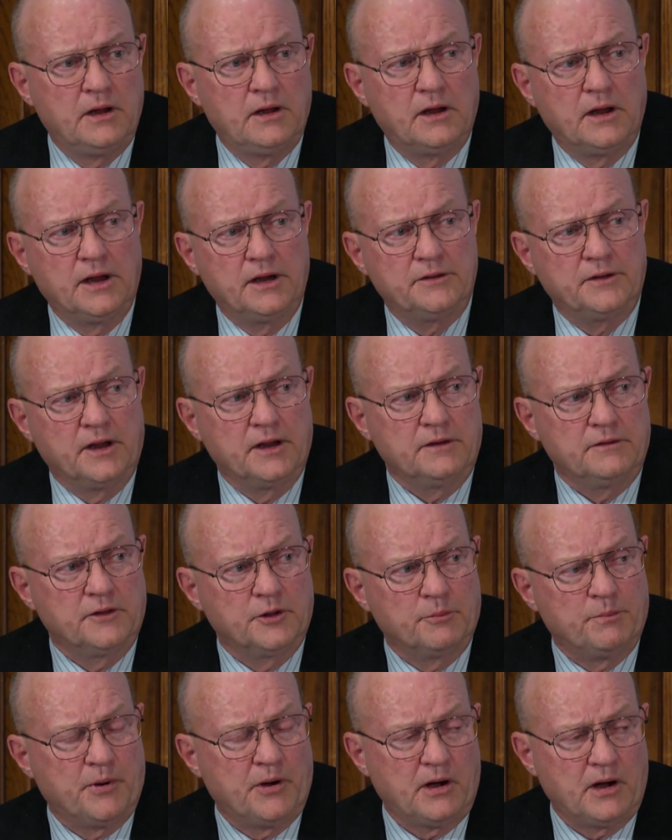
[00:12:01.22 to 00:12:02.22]

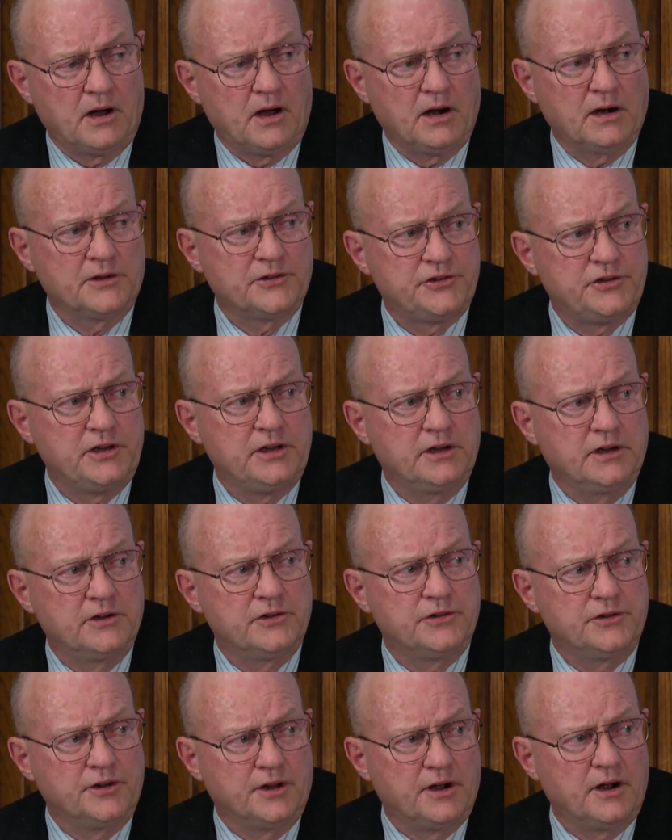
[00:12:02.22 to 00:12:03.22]
the policy
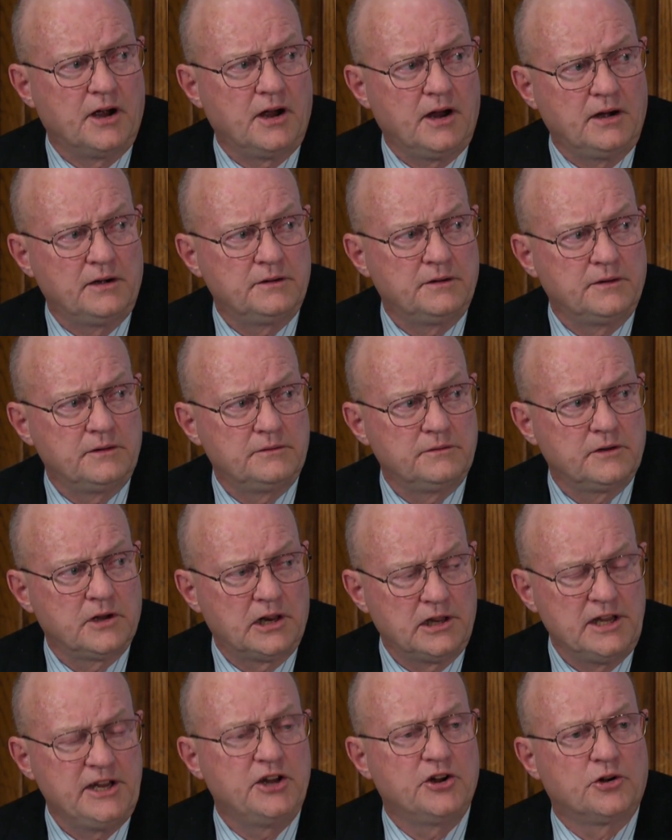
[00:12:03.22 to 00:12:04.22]
is not
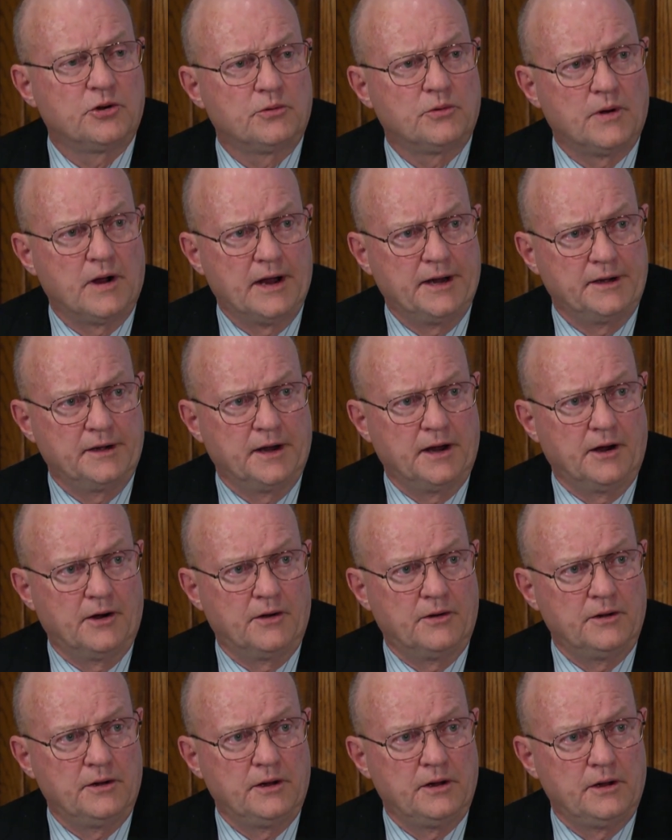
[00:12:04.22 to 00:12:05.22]
clear right now.
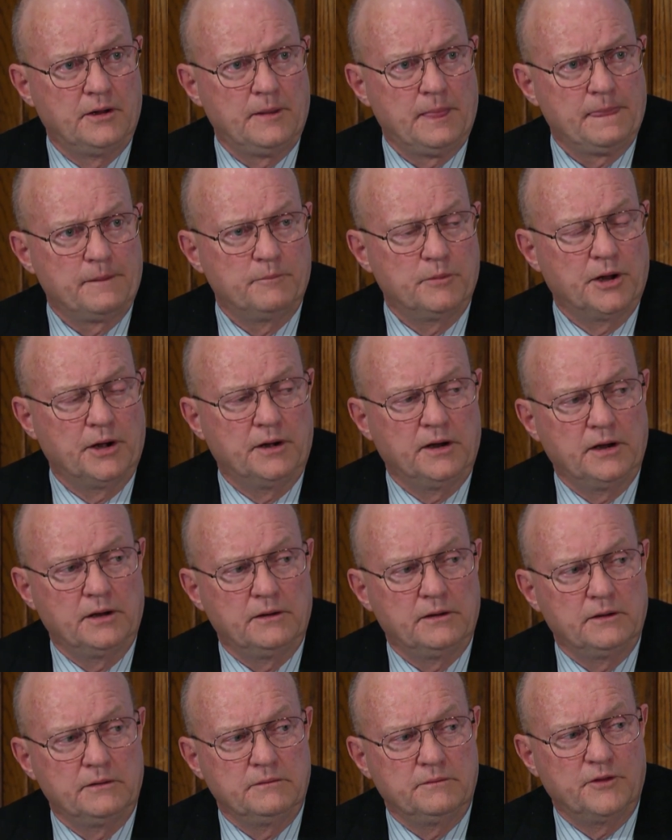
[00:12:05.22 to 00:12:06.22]
But
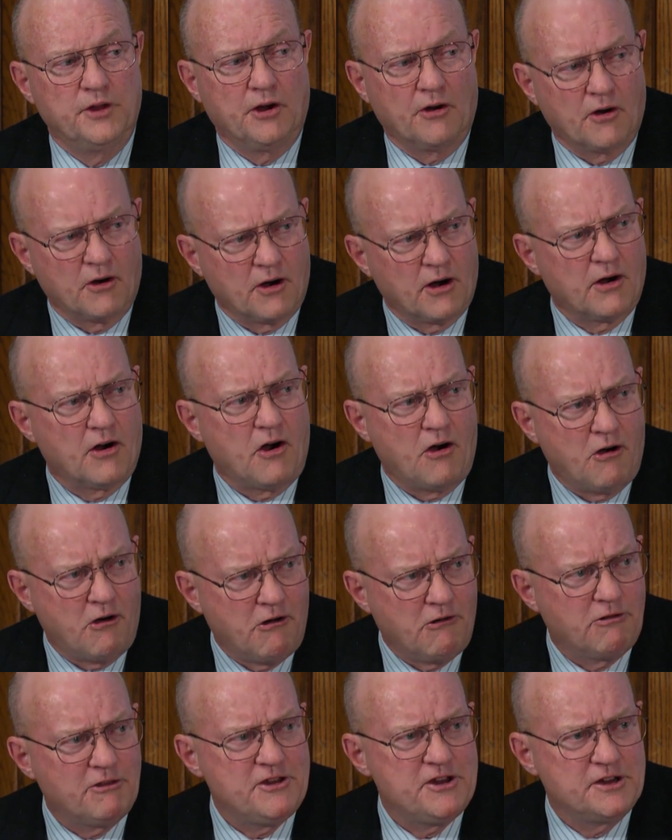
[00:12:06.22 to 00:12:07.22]
there are
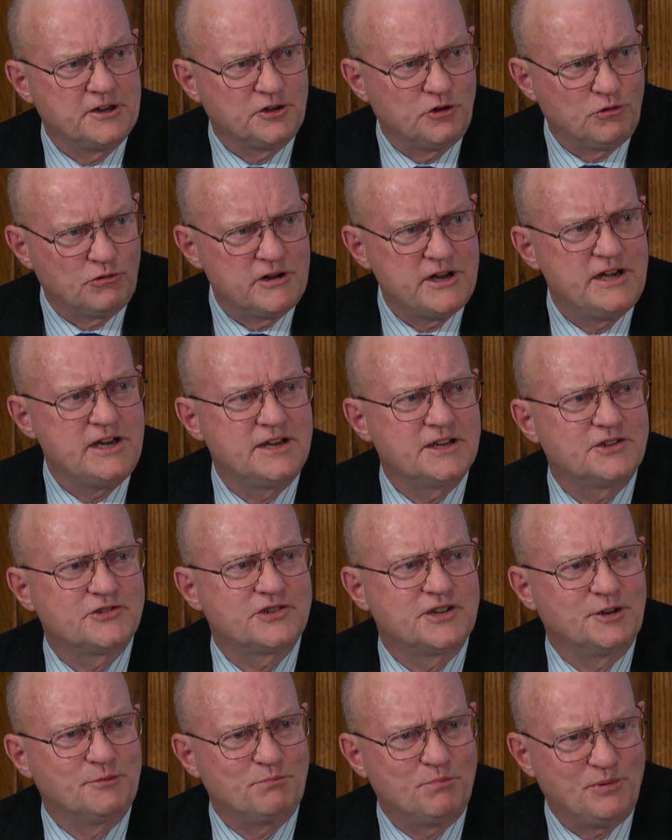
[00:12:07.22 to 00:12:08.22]
all the
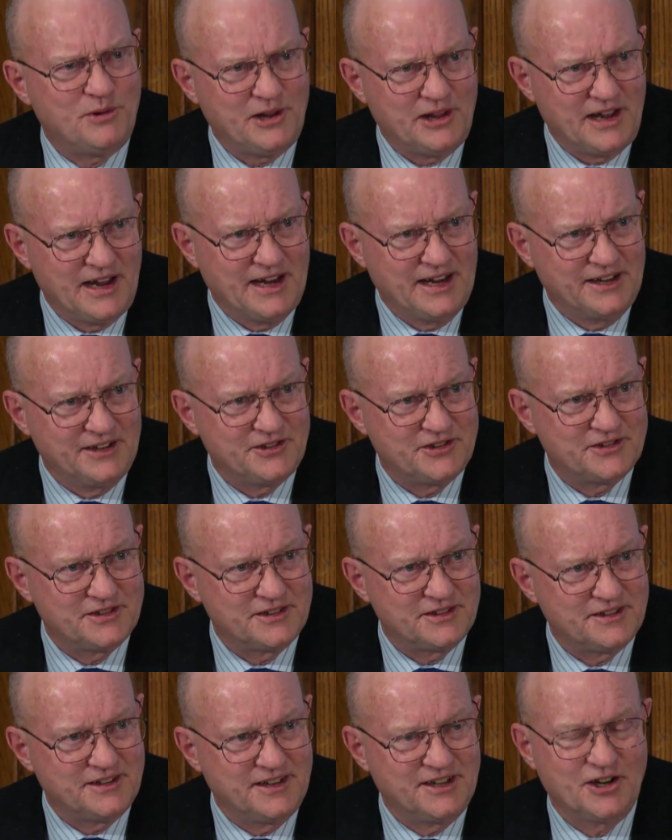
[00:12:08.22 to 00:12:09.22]
ingredients in place,
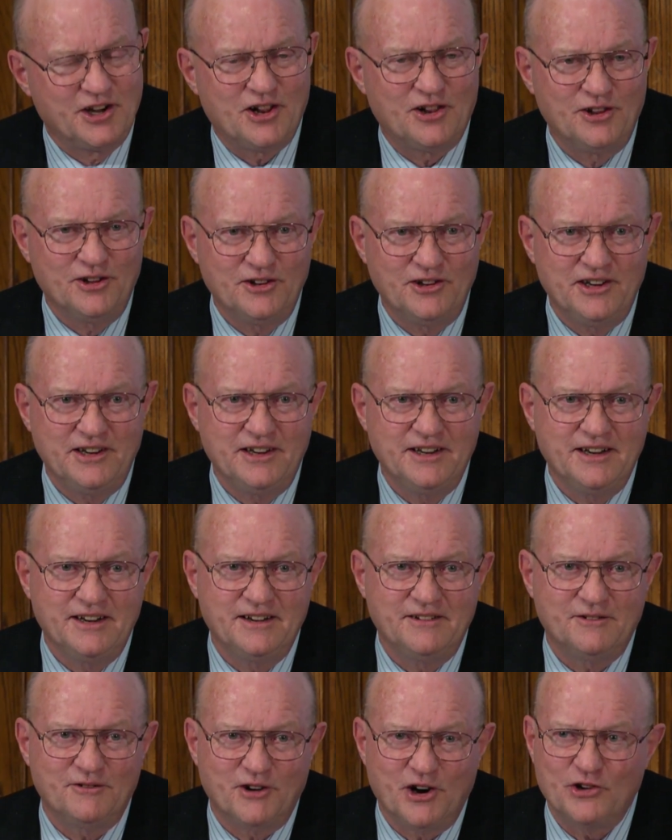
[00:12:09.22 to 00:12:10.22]

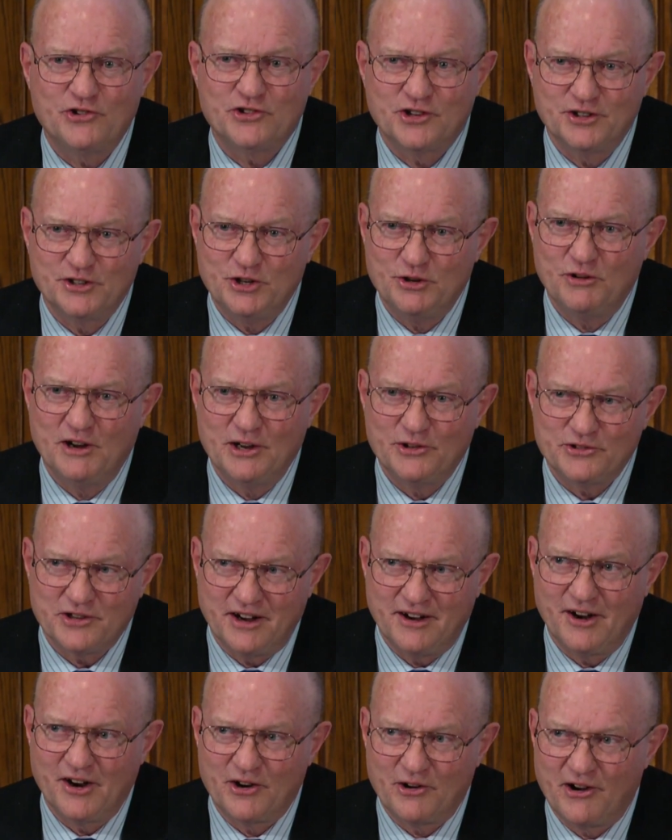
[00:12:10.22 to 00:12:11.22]
including Russian-U.S.
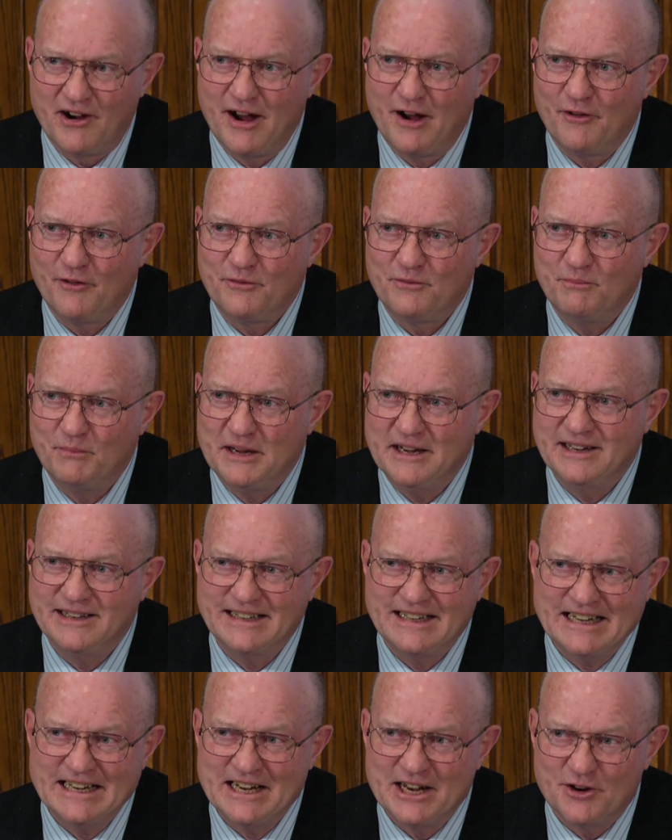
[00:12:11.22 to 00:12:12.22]
aircraft being
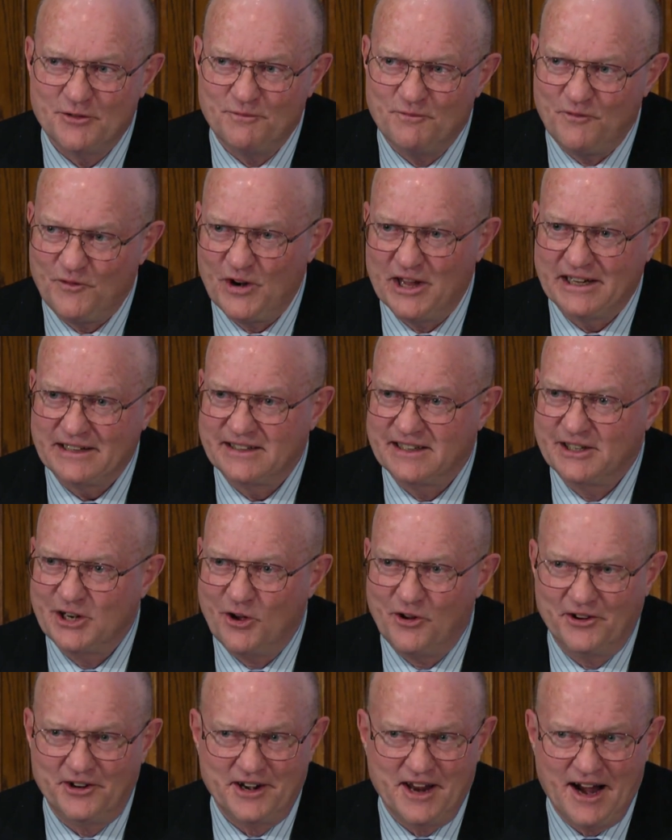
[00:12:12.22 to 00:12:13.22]
deconflicted
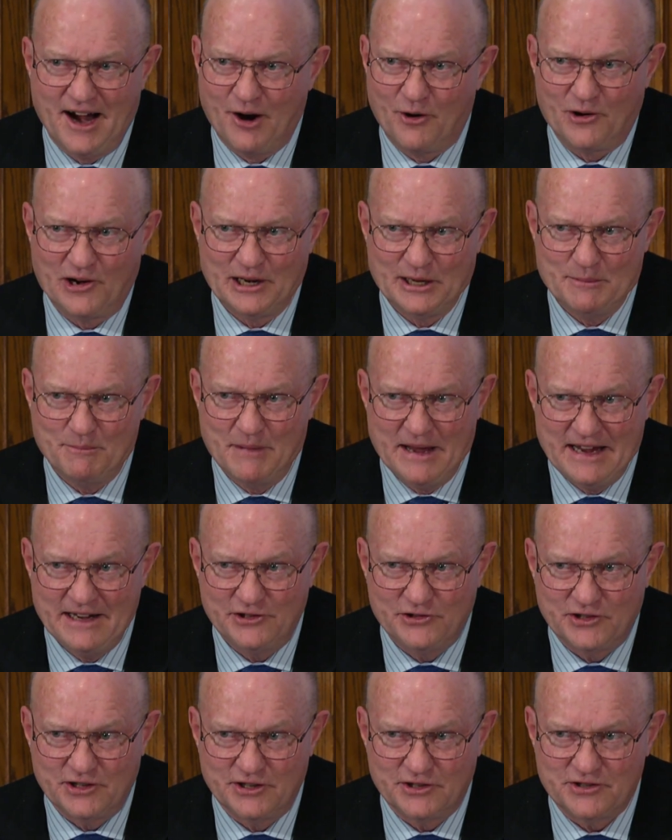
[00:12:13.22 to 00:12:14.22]
on an hourly
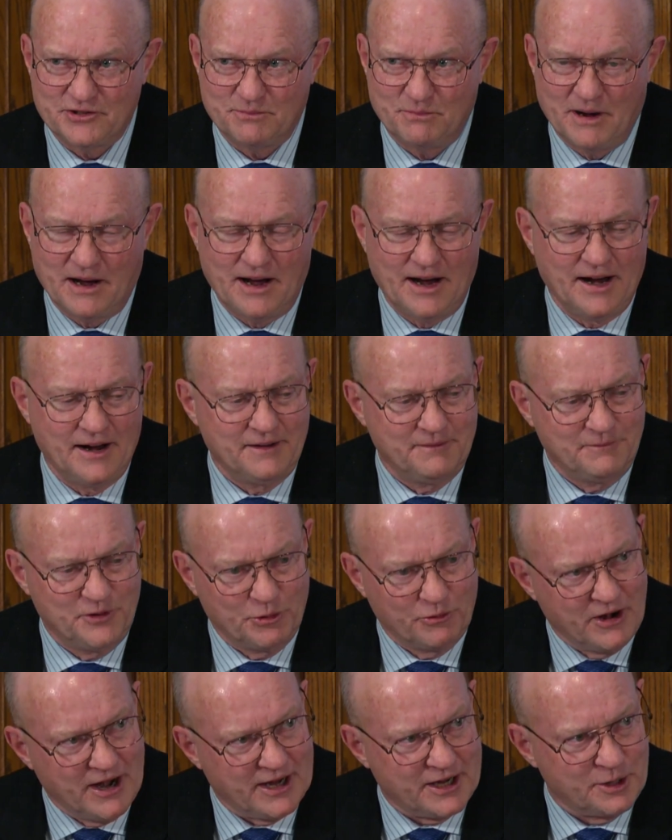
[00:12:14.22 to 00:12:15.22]
basis by
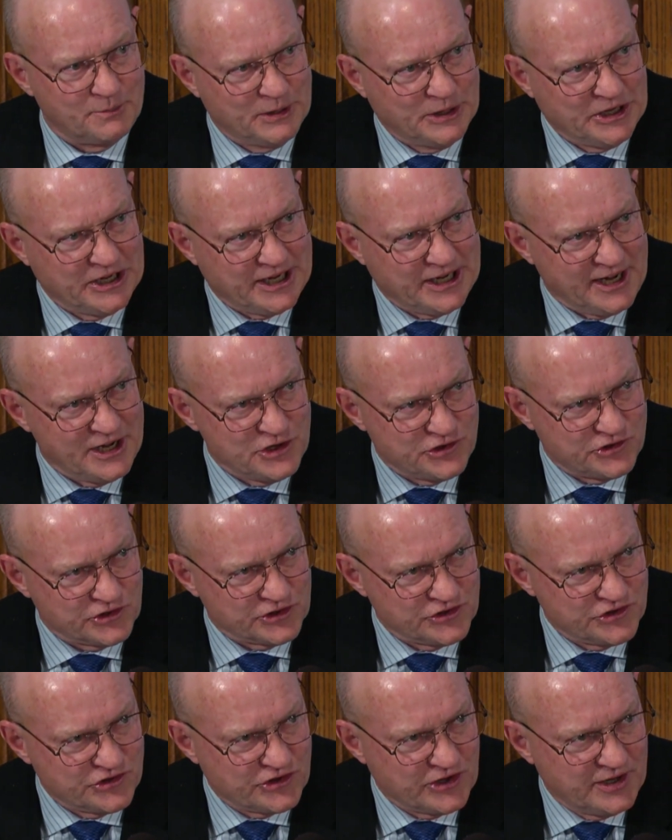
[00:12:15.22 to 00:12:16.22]
direct
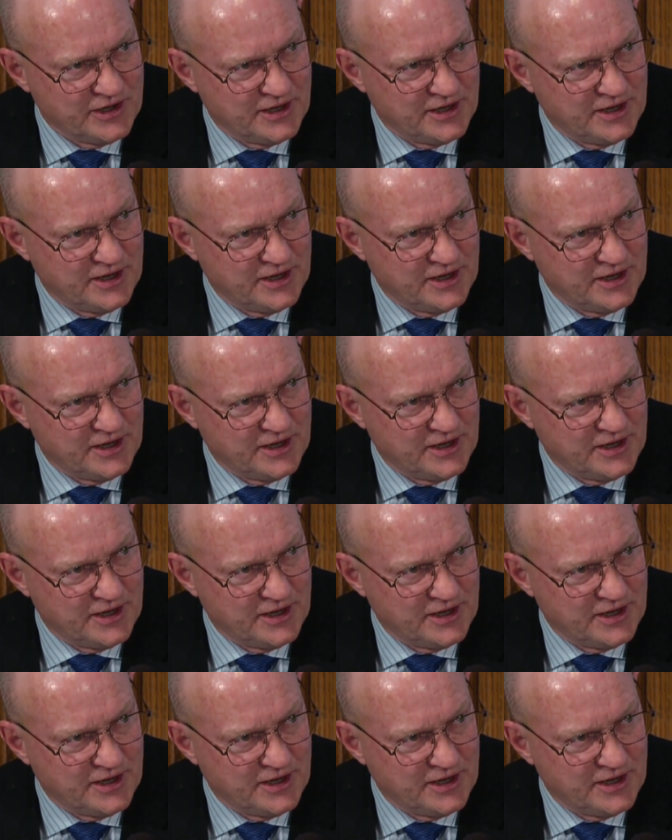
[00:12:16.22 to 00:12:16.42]
communications.